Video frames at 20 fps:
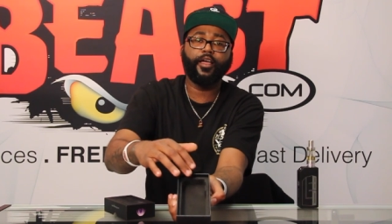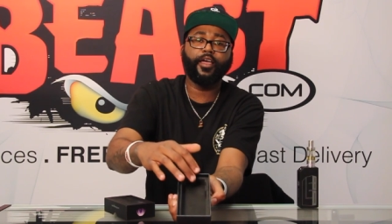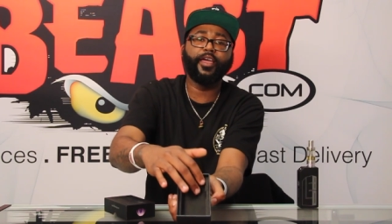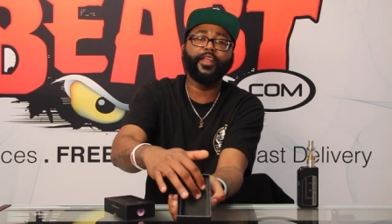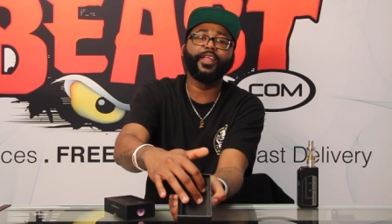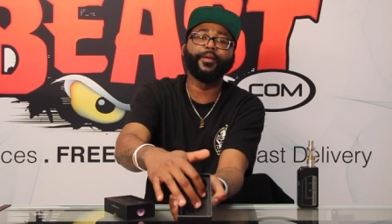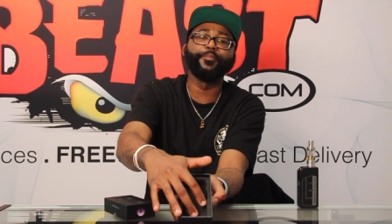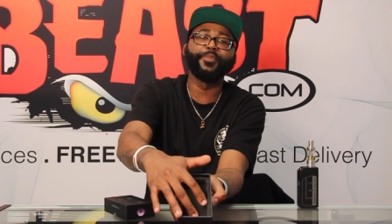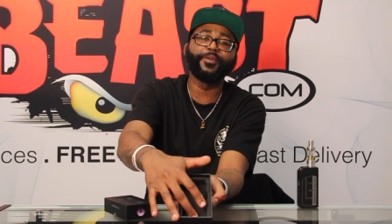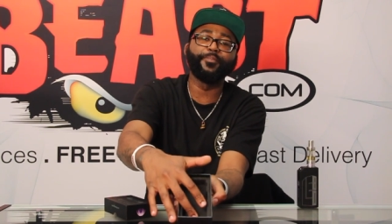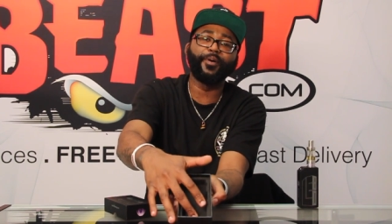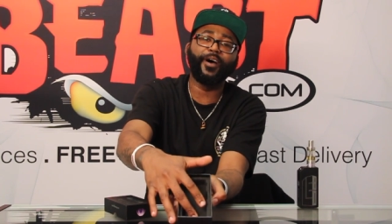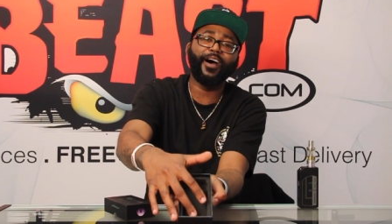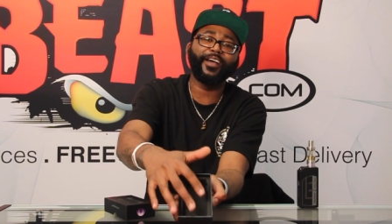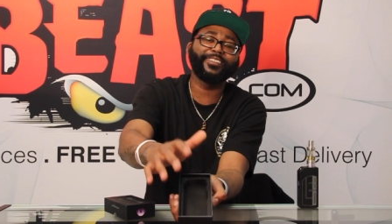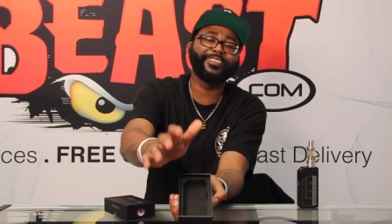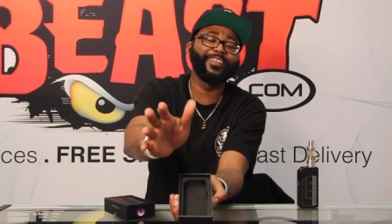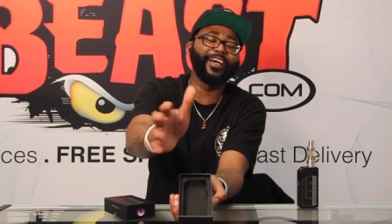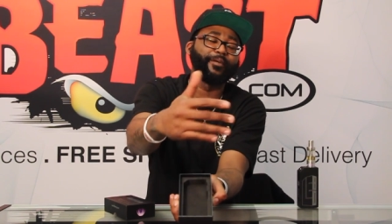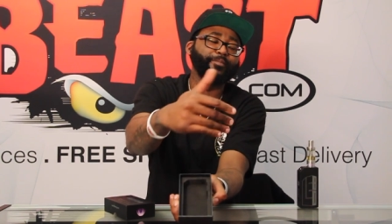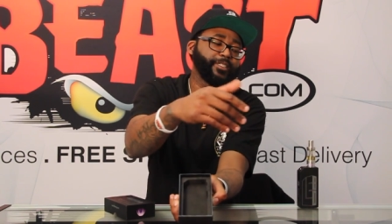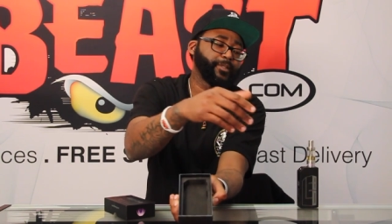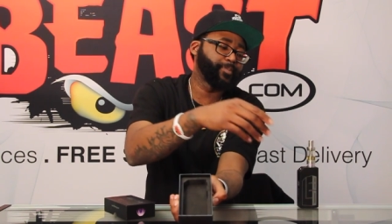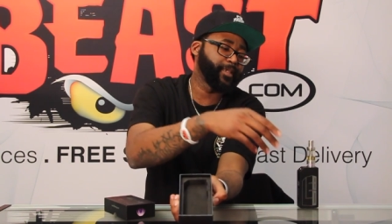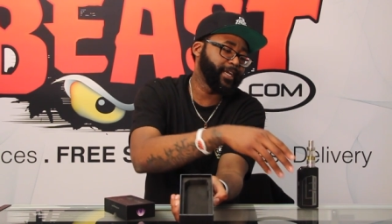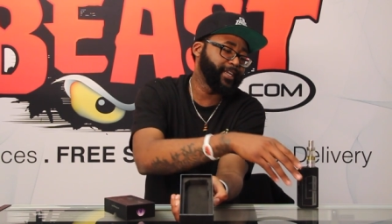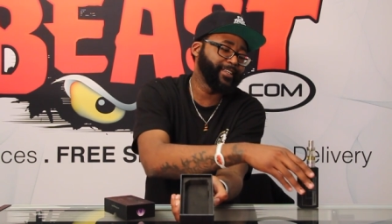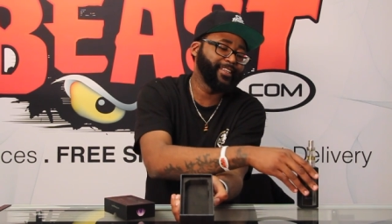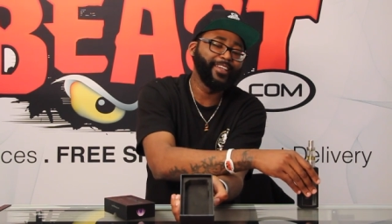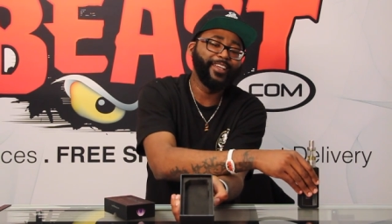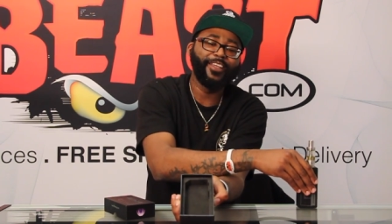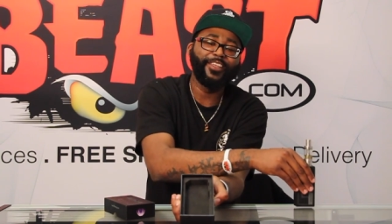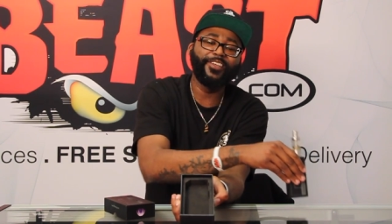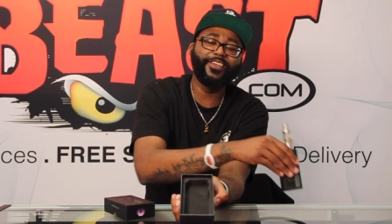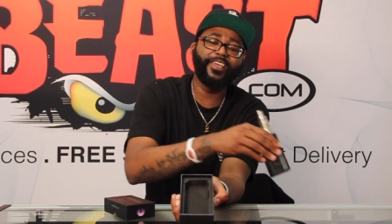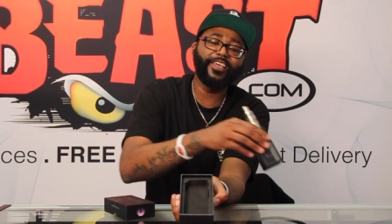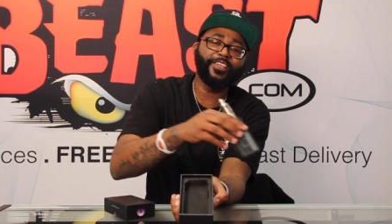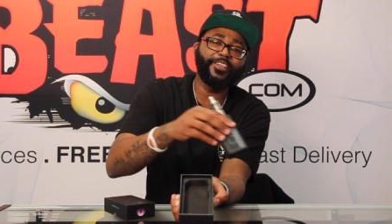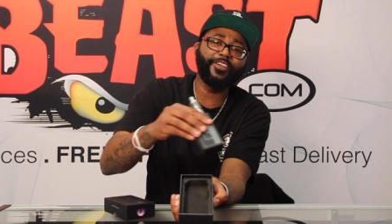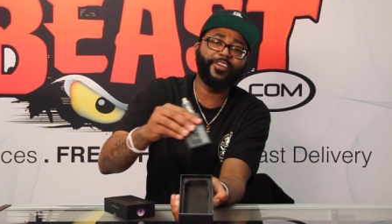an empty box. Now I'm just playing.
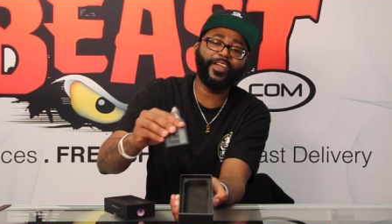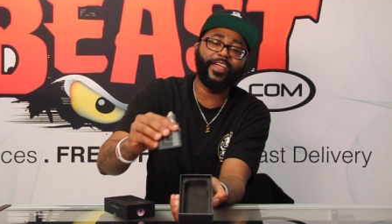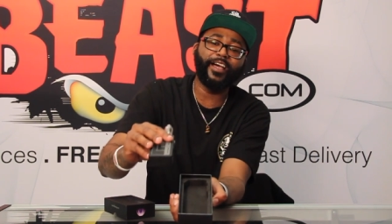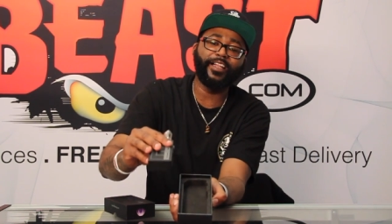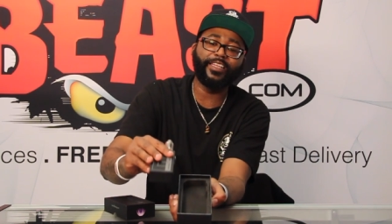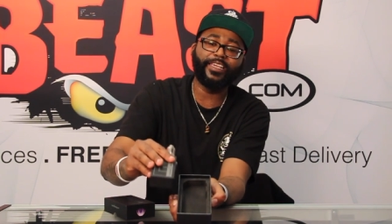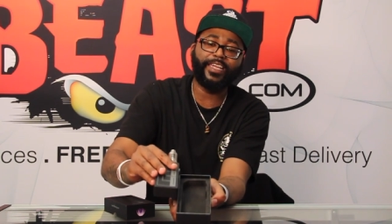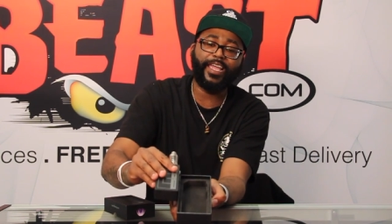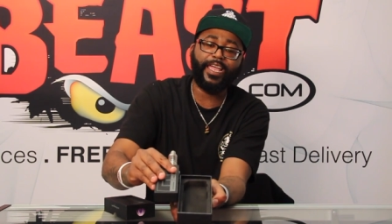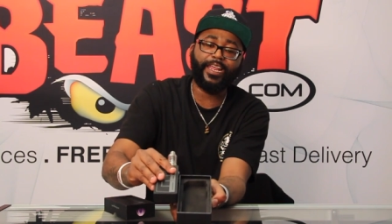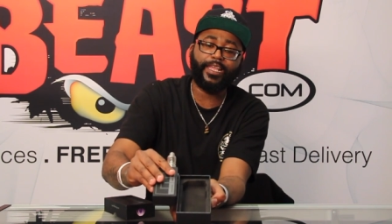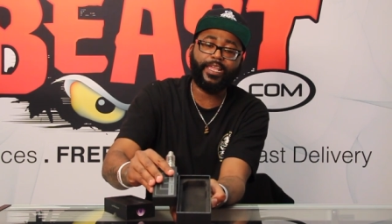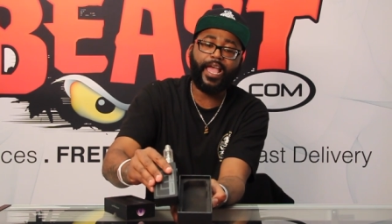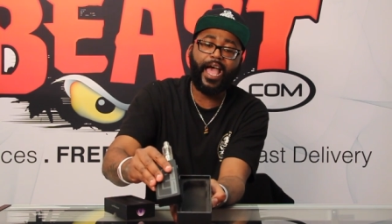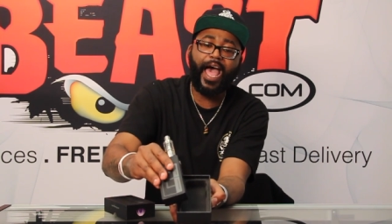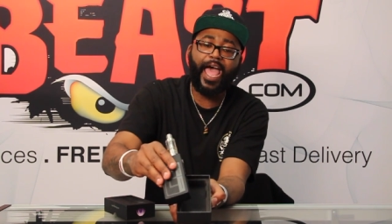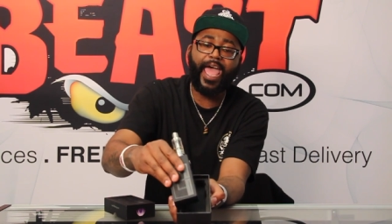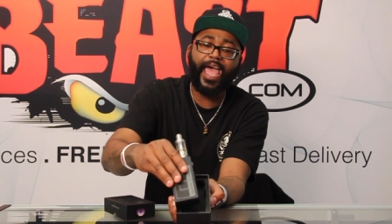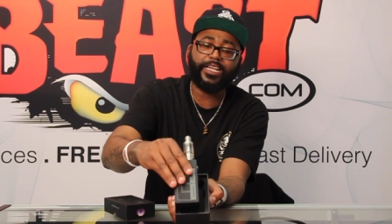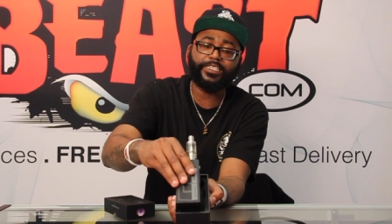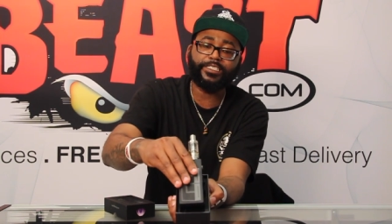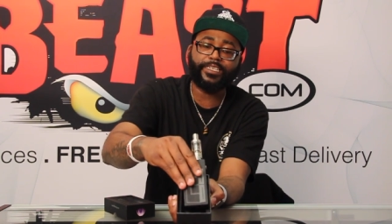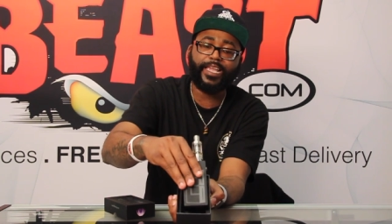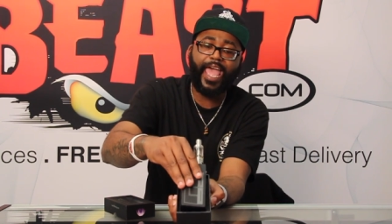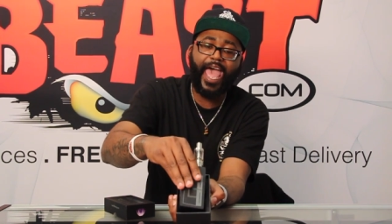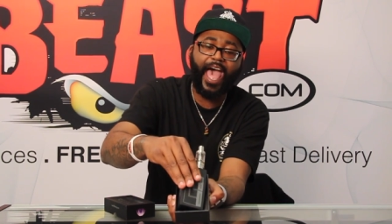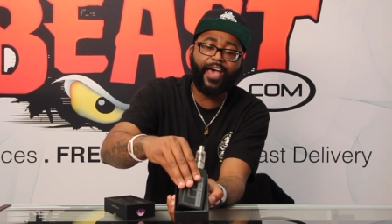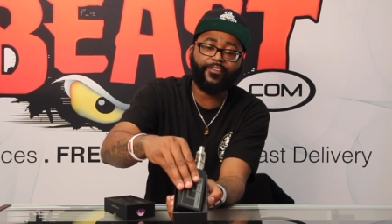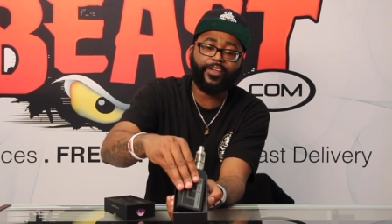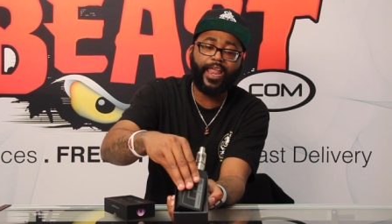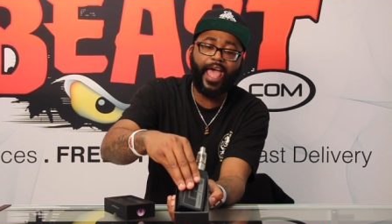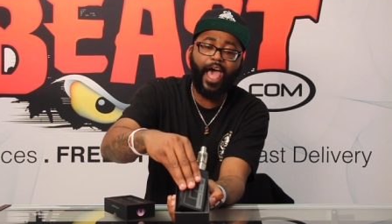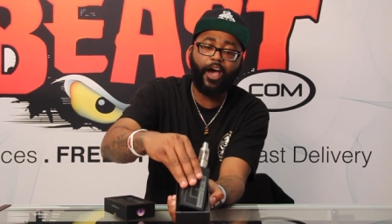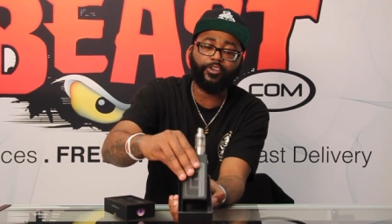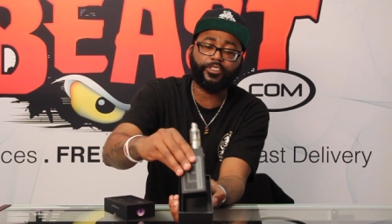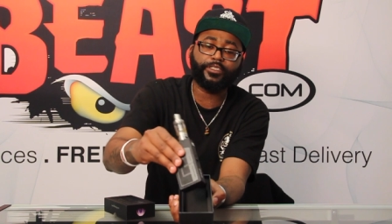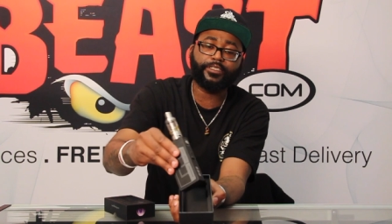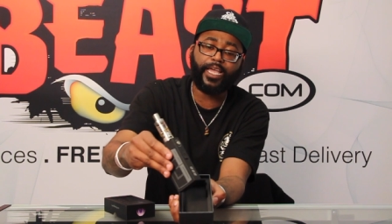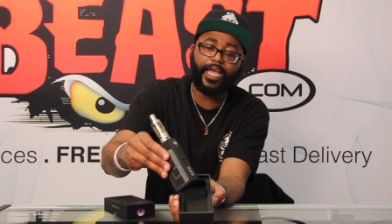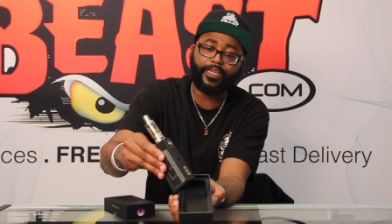You get your LE80. I actually have it
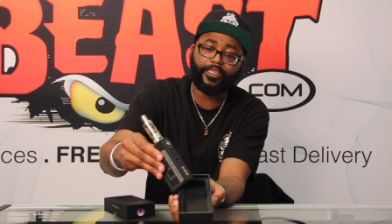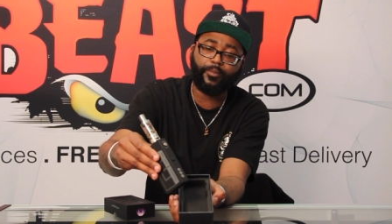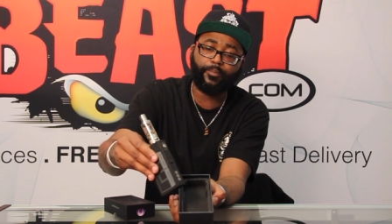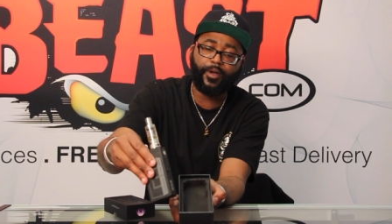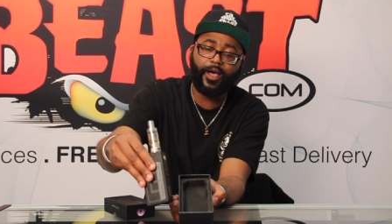outside the